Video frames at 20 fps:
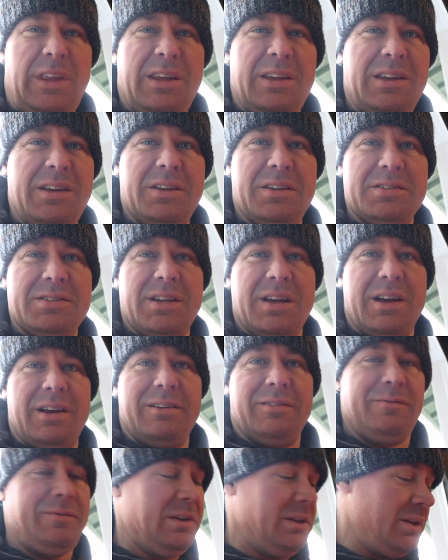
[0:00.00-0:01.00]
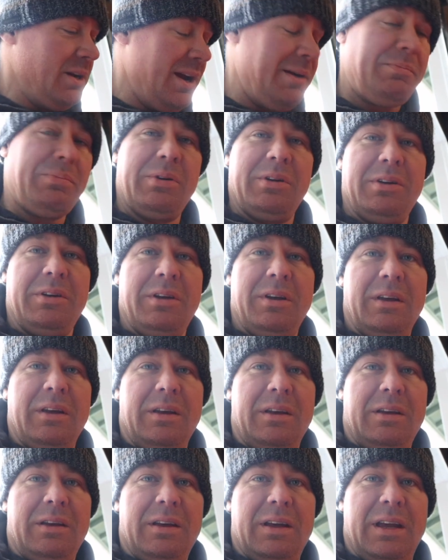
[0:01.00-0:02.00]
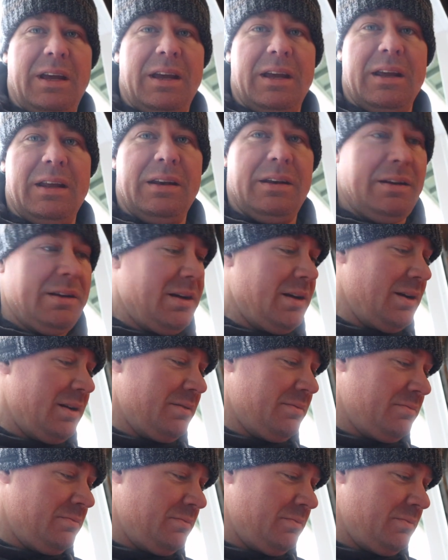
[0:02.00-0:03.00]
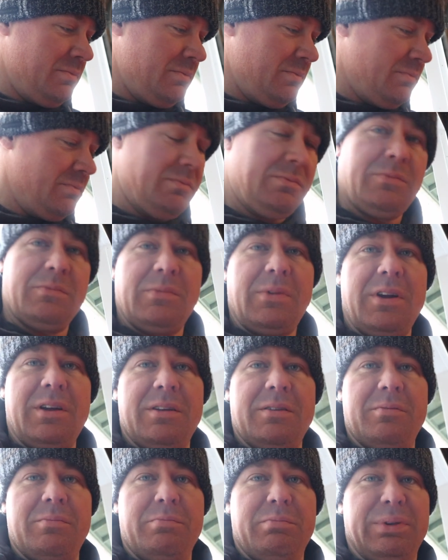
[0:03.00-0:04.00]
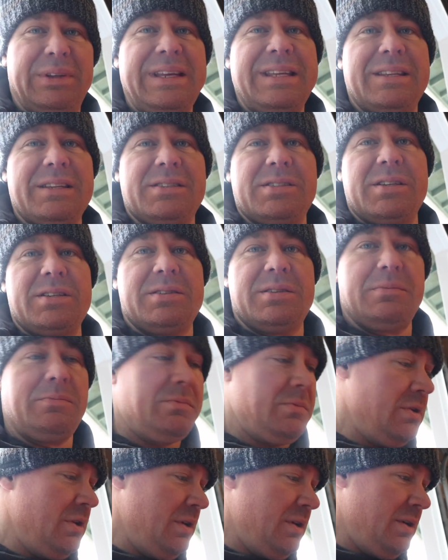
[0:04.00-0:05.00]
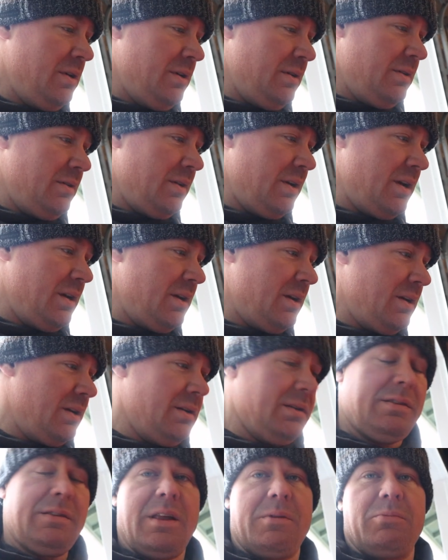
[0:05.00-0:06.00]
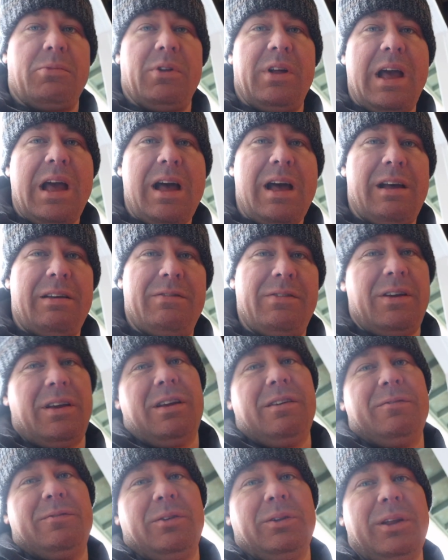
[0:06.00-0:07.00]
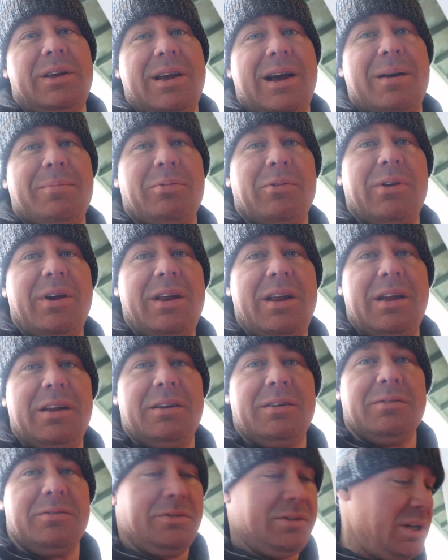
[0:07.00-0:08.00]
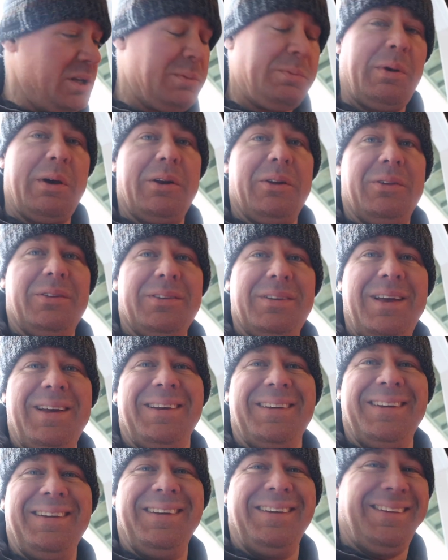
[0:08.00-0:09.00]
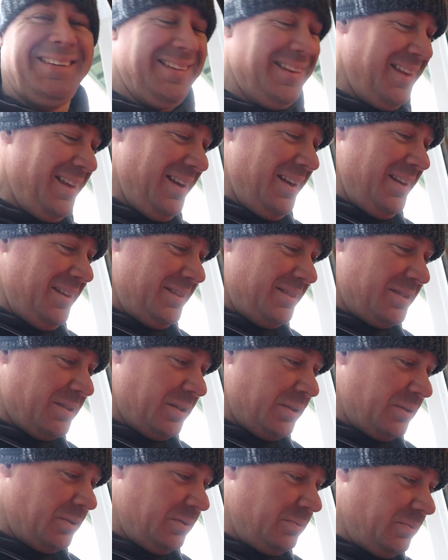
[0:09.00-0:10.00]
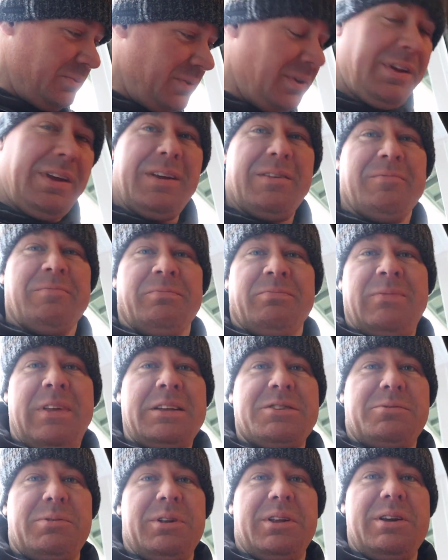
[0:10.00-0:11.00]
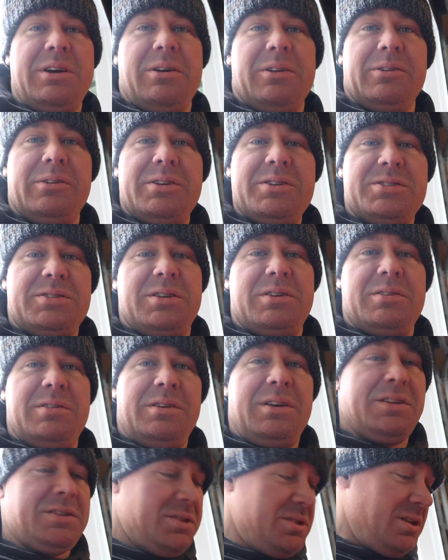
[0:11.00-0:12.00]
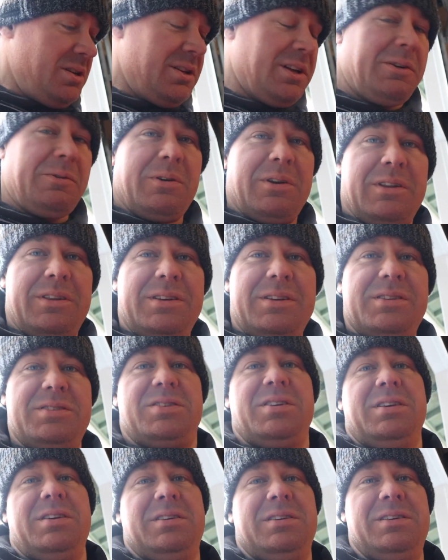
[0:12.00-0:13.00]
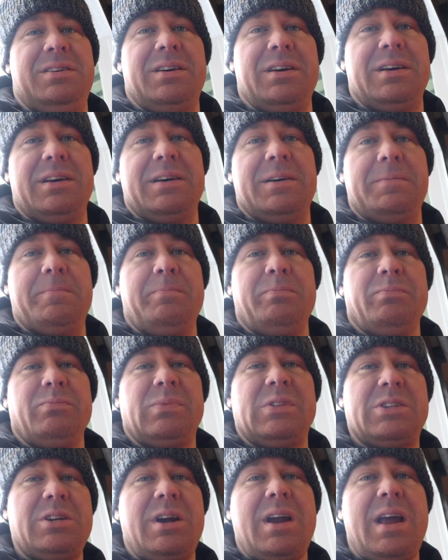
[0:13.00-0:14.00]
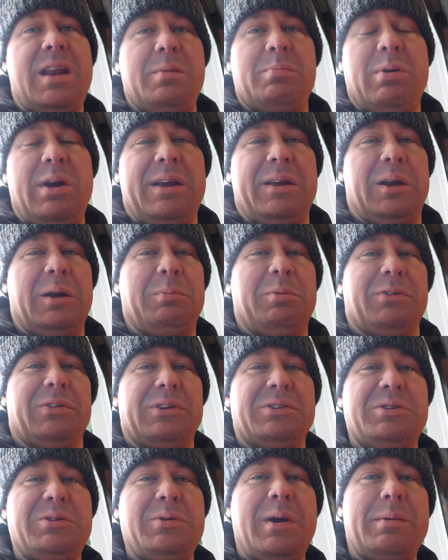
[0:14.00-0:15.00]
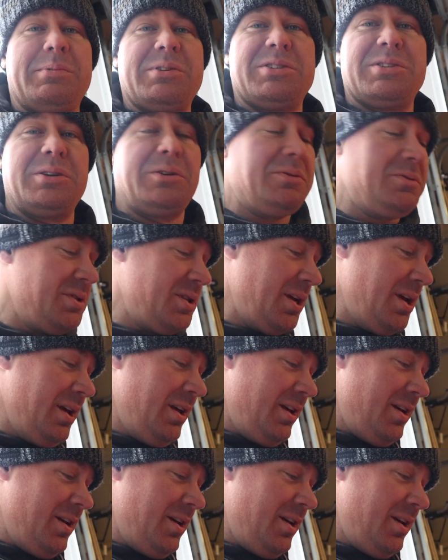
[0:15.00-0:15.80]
is uh, fill it up and uh, and bleed the system, and then we'll have a fully operating clutch pedal. So that's really all there is to installing one of these. Um, sorry I had to break it up over two episodes,